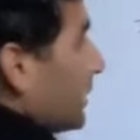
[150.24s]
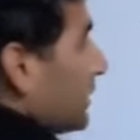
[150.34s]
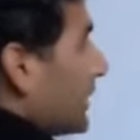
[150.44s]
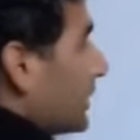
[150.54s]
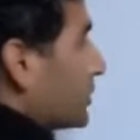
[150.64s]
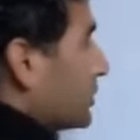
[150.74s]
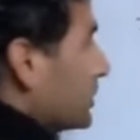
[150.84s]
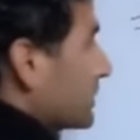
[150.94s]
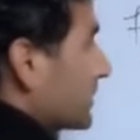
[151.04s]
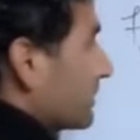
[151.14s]
Here Rashid
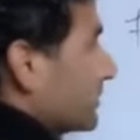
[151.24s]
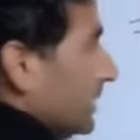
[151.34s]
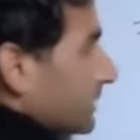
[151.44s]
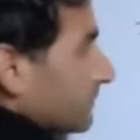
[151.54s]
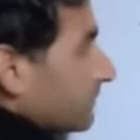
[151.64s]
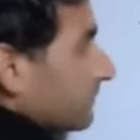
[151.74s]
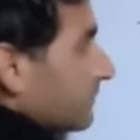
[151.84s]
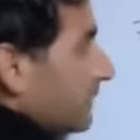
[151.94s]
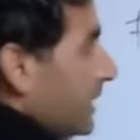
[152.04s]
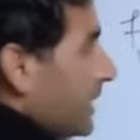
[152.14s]
is subject,
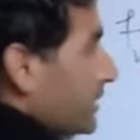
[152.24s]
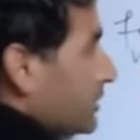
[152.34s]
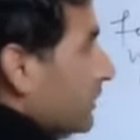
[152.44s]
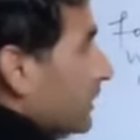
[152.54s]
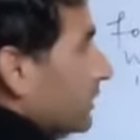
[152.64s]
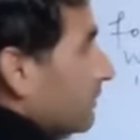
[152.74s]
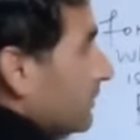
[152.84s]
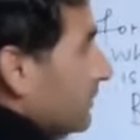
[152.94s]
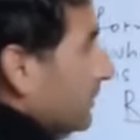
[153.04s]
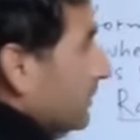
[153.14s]
ate is verb,
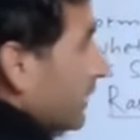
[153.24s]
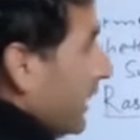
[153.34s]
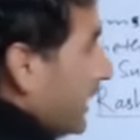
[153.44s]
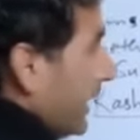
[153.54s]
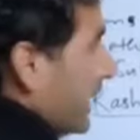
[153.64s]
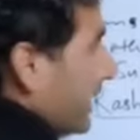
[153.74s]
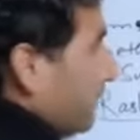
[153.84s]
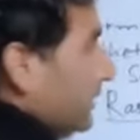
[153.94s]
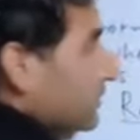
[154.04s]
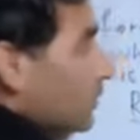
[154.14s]
and an
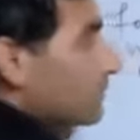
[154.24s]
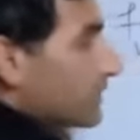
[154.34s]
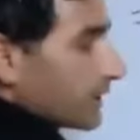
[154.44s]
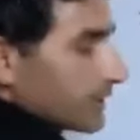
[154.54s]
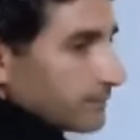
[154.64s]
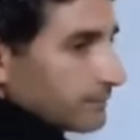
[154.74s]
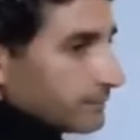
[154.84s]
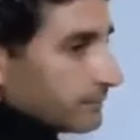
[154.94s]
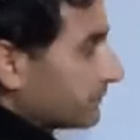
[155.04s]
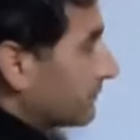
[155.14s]
apple is object.
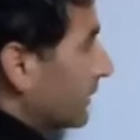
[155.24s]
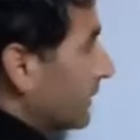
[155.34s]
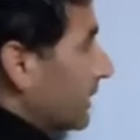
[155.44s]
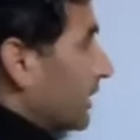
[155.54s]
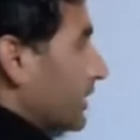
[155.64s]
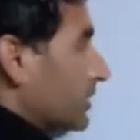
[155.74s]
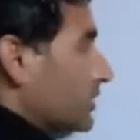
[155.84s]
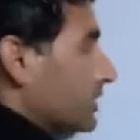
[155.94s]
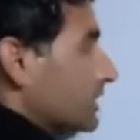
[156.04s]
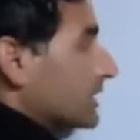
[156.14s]
Here
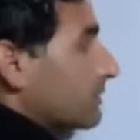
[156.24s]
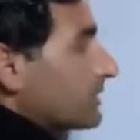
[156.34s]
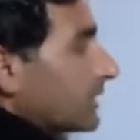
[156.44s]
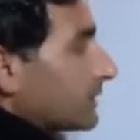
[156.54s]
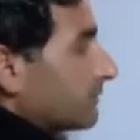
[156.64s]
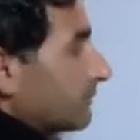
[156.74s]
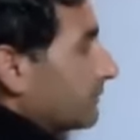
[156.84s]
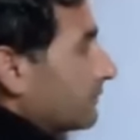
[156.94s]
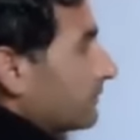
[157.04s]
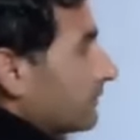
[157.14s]
Rashid is subject
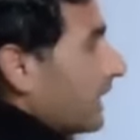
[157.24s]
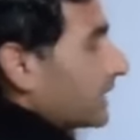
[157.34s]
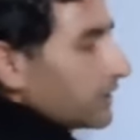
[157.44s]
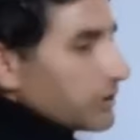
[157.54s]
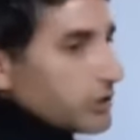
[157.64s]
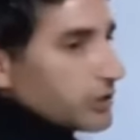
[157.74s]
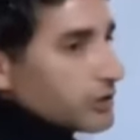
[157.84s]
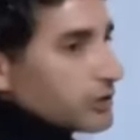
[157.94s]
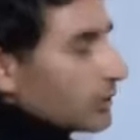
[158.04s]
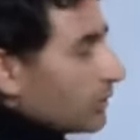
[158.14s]
and the Rashid
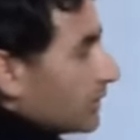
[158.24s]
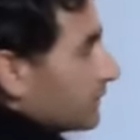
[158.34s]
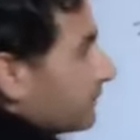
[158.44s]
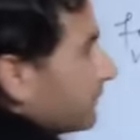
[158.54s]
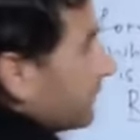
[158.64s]
is doer.